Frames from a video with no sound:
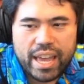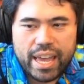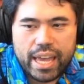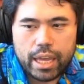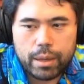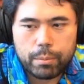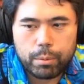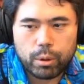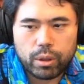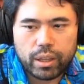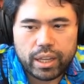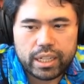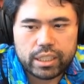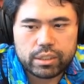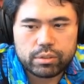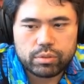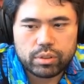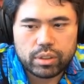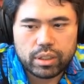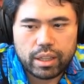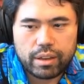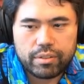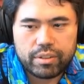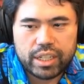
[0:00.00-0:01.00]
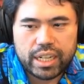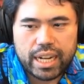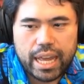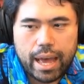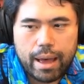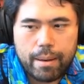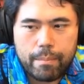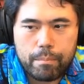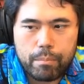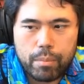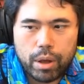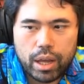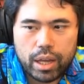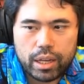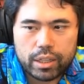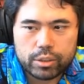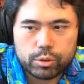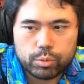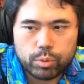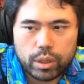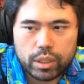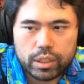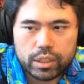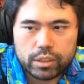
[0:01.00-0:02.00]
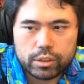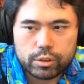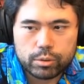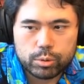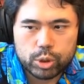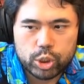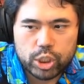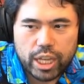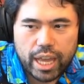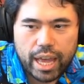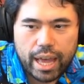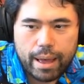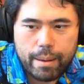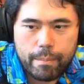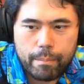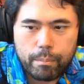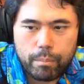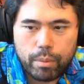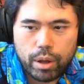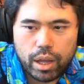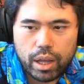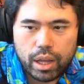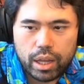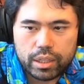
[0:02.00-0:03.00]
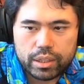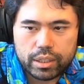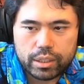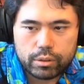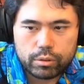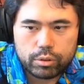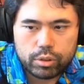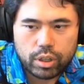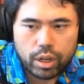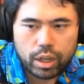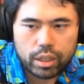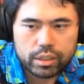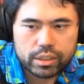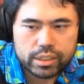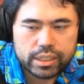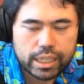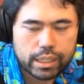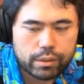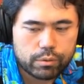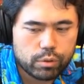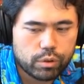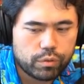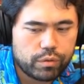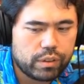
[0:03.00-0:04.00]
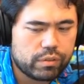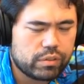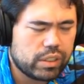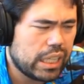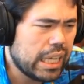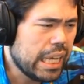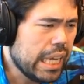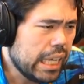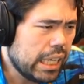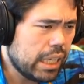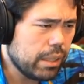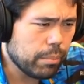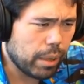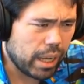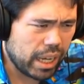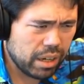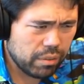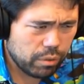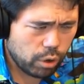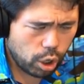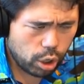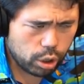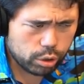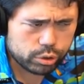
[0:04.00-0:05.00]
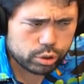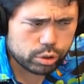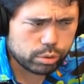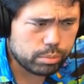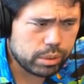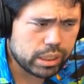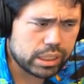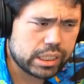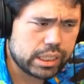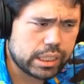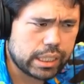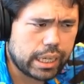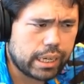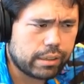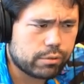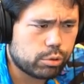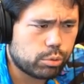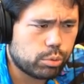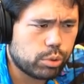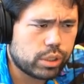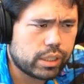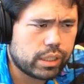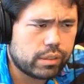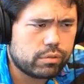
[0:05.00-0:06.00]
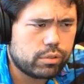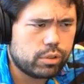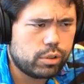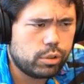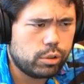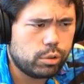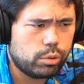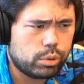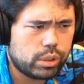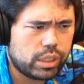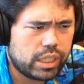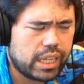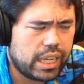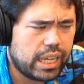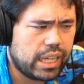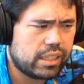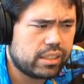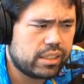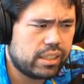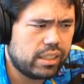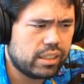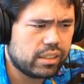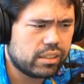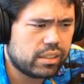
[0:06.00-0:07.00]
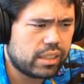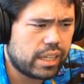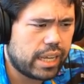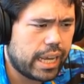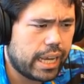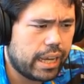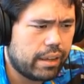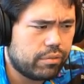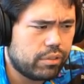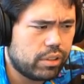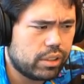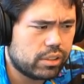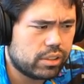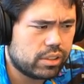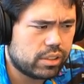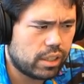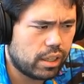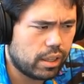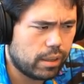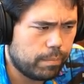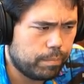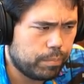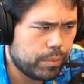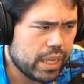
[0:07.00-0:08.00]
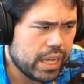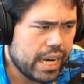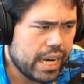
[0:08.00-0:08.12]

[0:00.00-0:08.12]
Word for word: Hippolytus for 11 and Emba as well thank you so much to Emba thank you Don the second for the 15 he might have also missed that after Rook f2 takes he doesn't have this um